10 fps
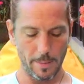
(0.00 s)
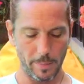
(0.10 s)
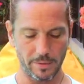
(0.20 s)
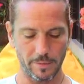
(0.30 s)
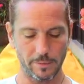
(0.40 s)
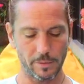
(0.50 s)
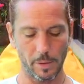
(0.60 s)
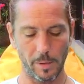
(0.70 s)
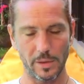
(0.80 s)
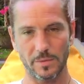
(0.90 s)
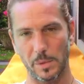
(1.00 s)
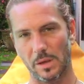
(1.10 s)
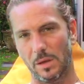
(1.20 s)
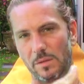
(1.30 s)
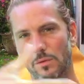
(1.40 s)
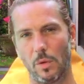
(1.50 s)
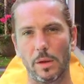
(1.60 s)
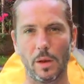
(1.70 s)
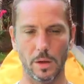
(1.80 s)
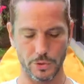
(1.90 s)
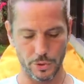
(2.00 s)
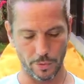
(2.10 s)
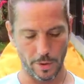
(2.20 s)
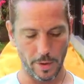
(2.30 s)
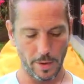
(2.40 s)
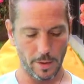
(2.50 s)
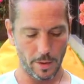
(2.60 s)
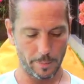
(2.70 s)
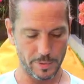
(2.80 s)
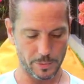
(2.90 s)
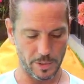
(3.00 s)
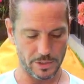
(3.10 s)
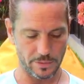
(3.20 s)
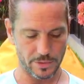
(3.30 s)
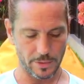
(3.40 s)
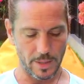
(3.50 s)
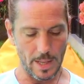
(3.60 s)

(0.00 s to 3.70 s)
But globally speaking, is to enlarge your perspectives.